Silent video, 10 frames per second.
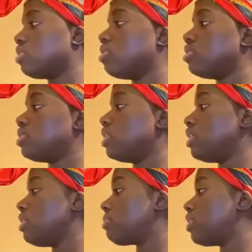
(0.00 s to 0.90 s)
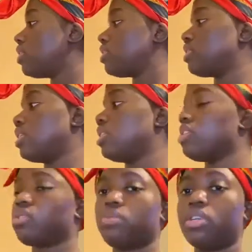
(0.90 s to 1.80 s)
wholesale the lip gloss and the
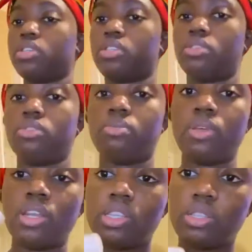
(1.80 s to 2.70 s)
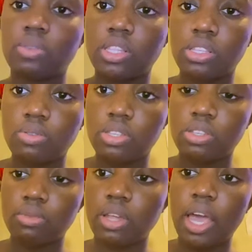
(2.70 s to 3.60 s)
squeeze tube, and this is what the squeeze
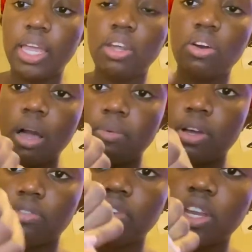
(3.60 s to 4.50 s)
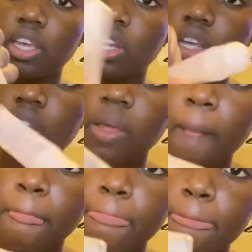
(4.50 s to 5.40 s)
tube look like. It don't come with confetti in
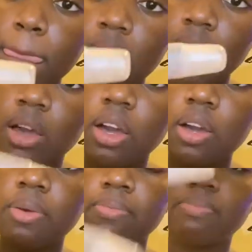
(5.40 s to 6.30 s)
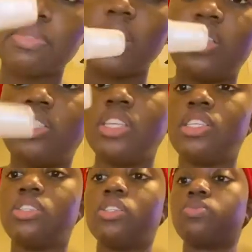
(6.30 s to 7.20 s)
it. This
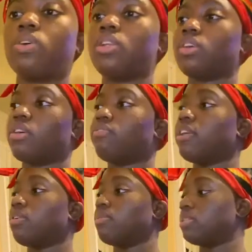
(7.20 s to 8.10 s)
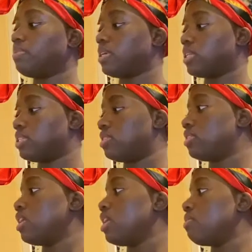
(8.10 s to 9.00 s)
is just one of the confetti ones because
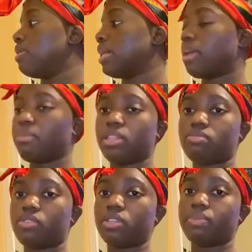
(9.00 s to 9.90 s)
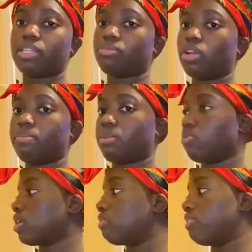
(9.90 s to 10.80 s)
when I get my lip gloss base, I'm going to make
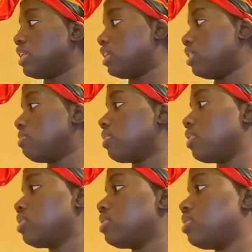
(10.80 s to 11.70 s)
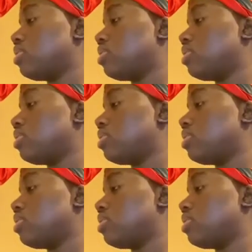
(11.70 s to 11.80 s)
more confetti lip glosses